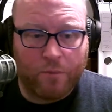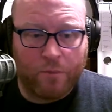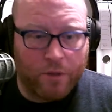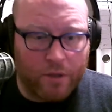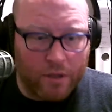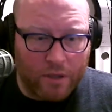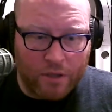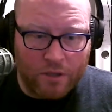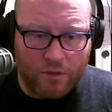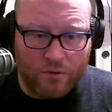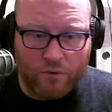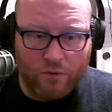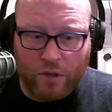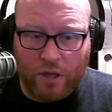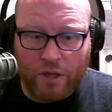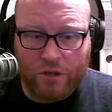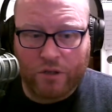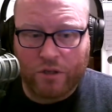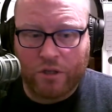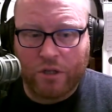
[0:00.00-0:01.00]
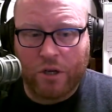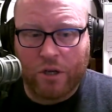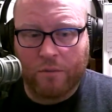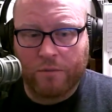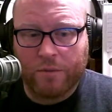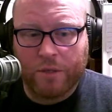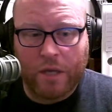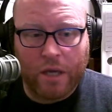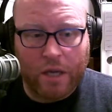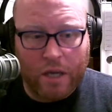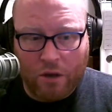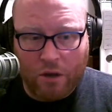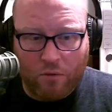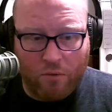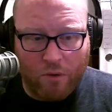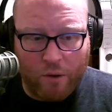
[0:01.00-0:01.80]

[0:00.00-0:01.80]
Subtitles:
building these relationships, getting your